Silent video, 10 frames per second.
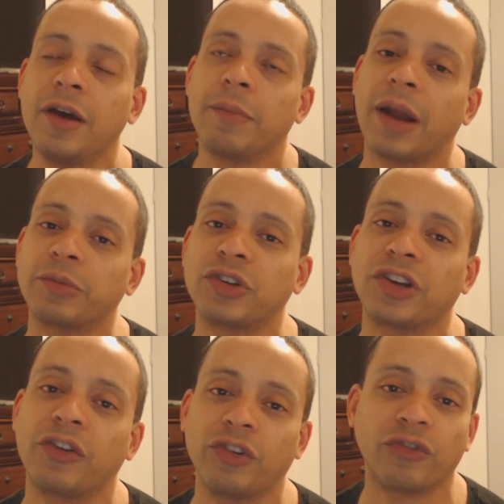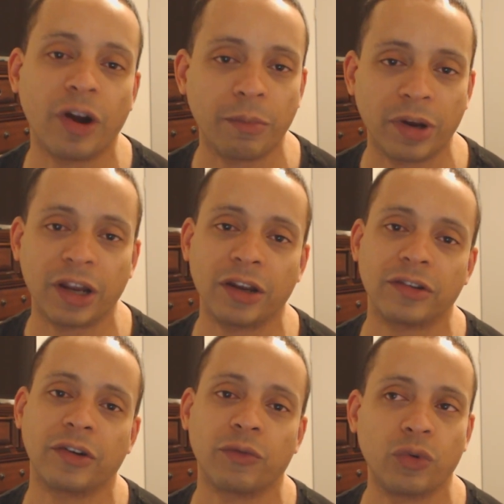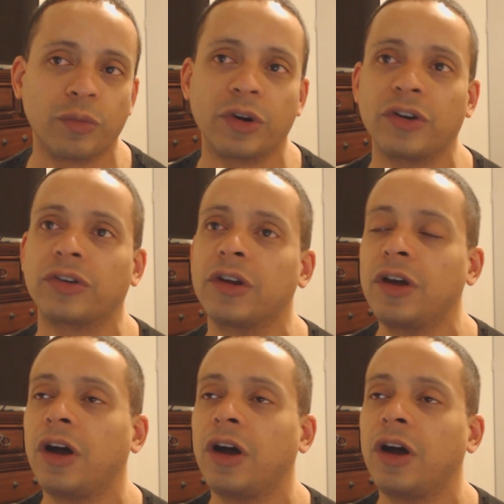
but I'm just hearing rumblings and rumors.